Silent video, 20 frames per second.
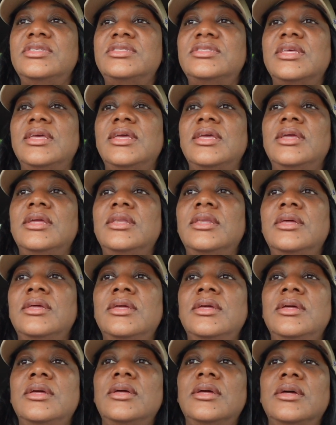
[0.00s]
seen
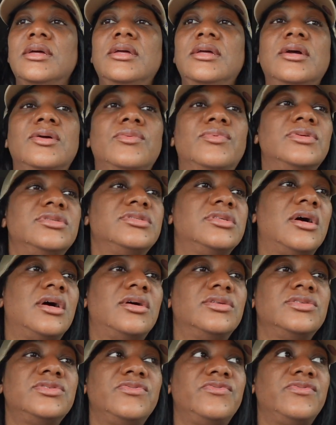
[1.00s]
good
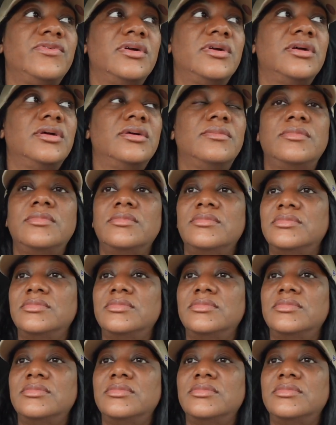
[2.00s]
results from,